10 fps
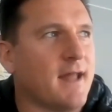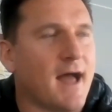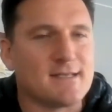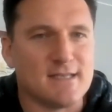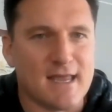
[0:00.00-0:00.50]

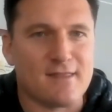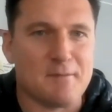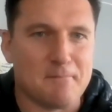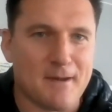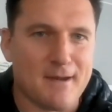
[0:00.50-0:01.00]
nice
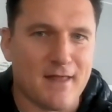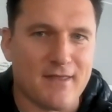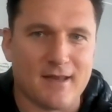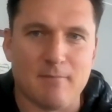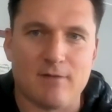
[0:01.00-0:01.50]
lengthy period. I
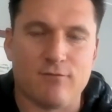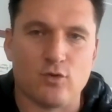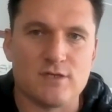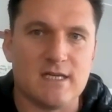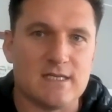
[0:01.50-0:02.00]
think about
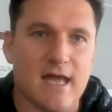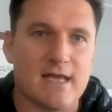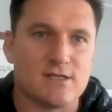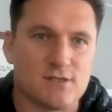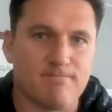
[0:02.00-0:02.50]
14
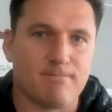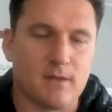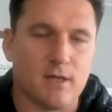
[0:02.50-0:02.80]
days,